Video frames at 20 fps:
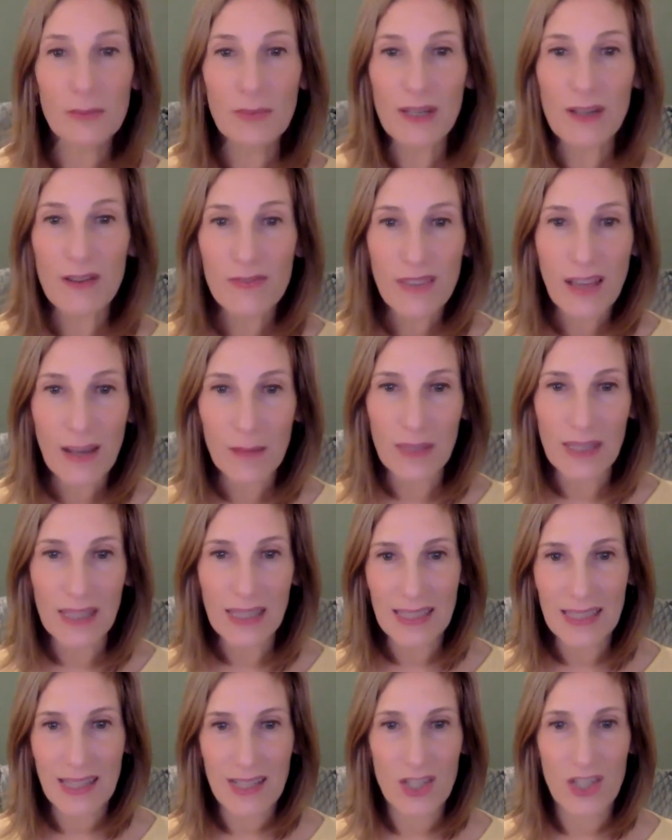bit of family
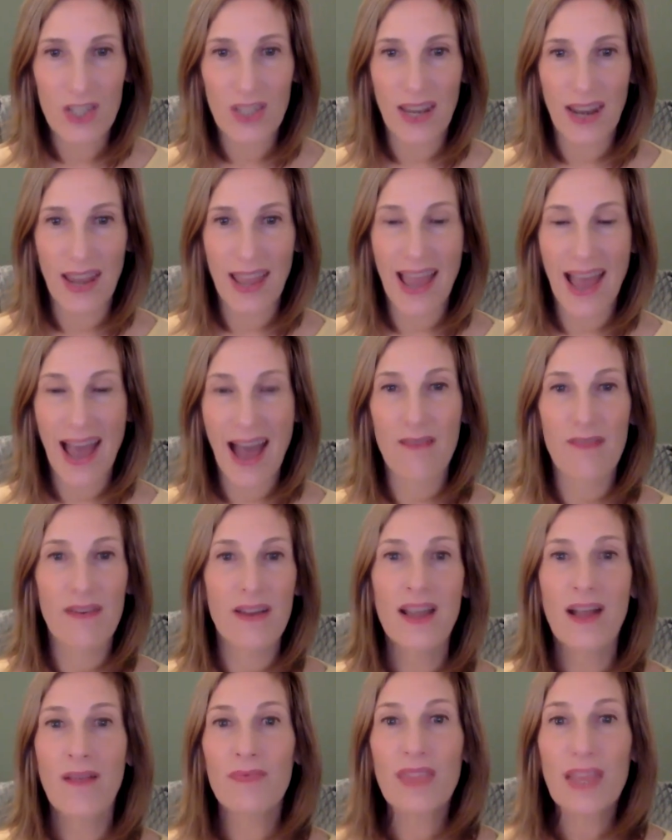connection that I have,
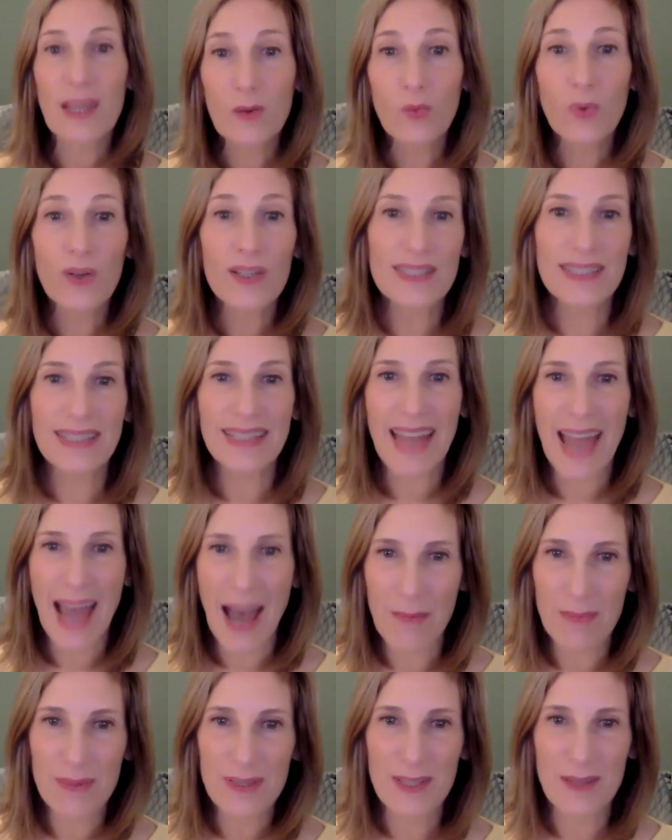then what's going to
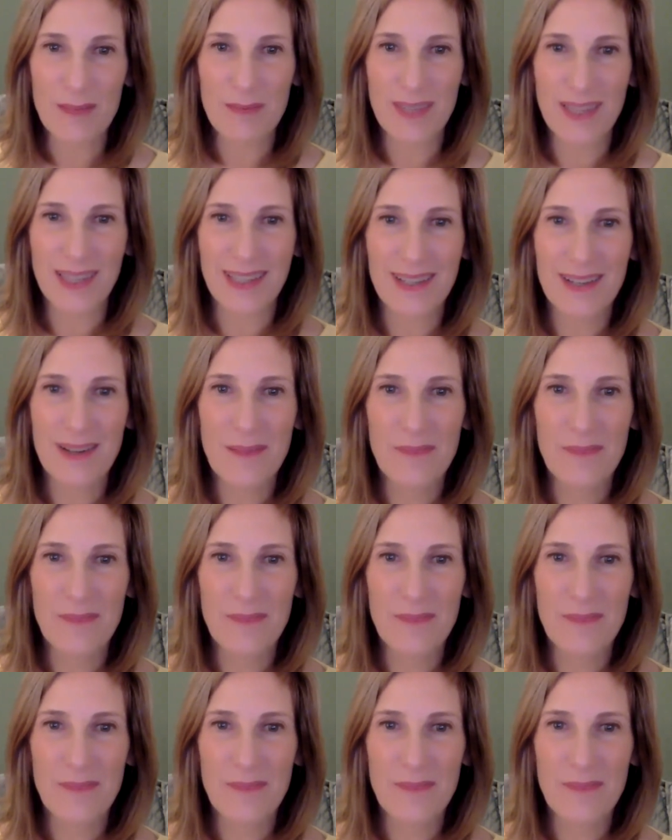happen to me?